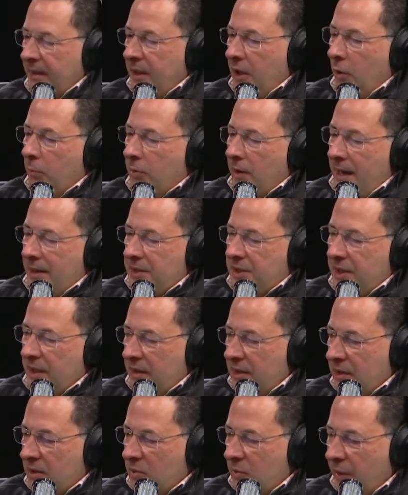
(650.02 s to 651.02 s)
Neil Brown
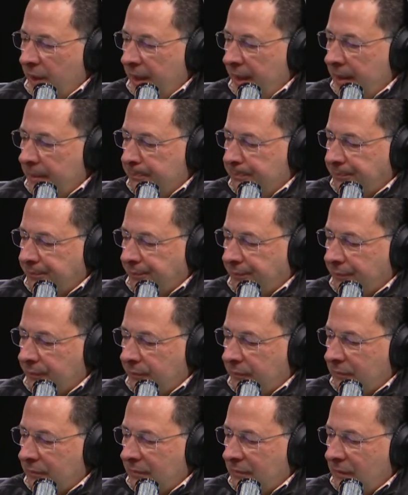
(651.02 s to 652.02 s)
said this week,
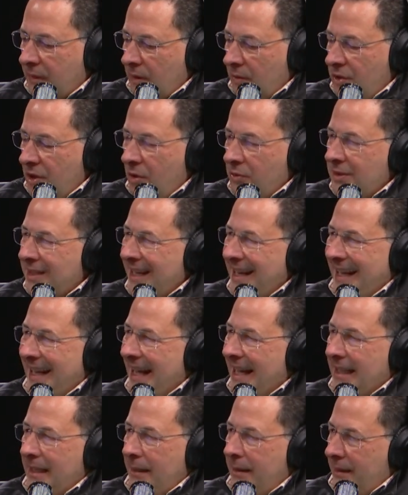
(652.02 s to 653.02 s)
don't take
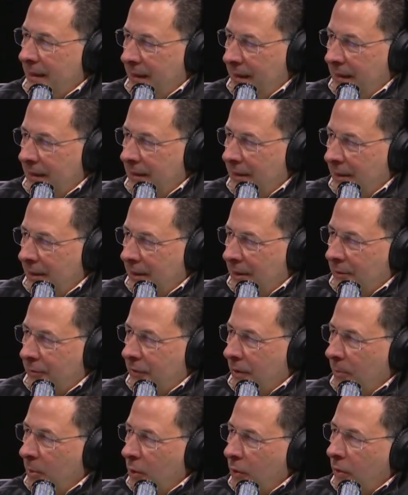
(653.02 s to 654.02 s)
anything
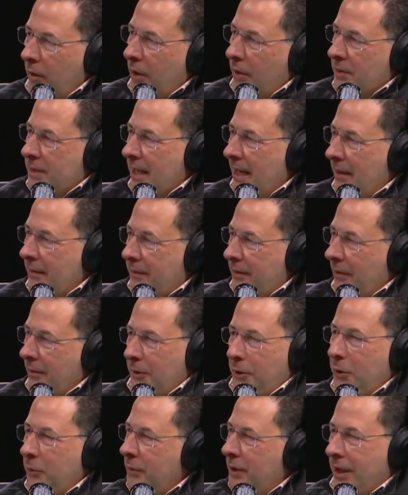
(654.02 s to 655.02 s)
from who goes out there
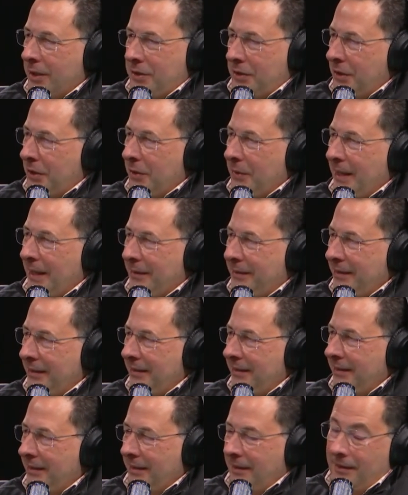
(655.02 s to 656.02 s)
and who doesn't go out
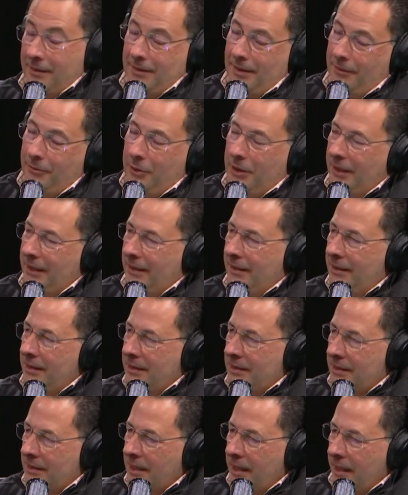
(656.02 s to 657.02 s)
there. So really,
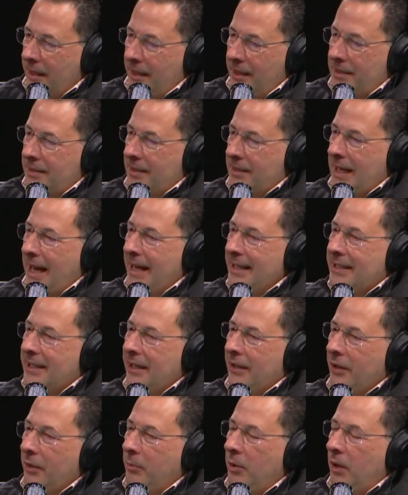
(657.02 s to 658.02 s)
he says, I
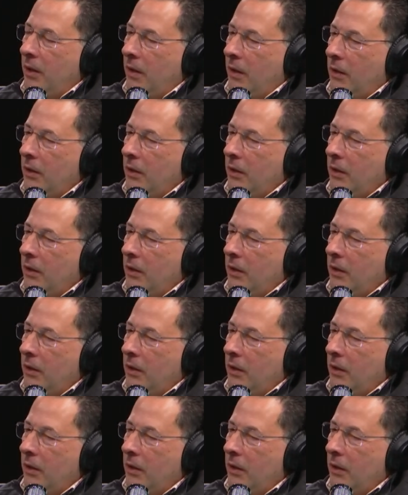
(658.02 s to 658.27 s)
tell them all.